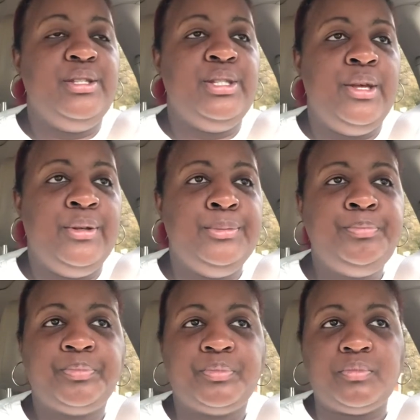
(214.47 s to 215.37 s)
So
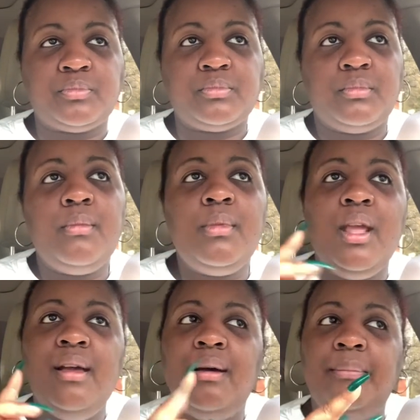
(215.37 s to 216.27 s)

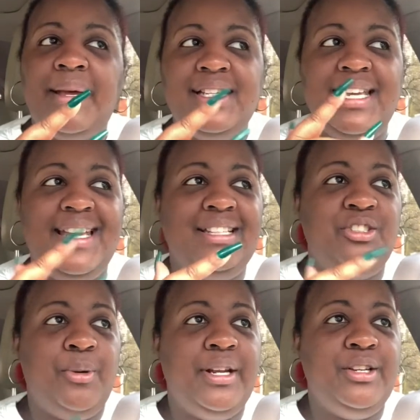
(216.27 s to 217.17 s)
I'm about to head to
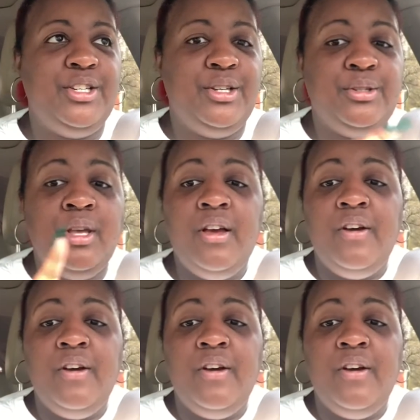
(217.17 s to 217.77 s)
Trader Joe's.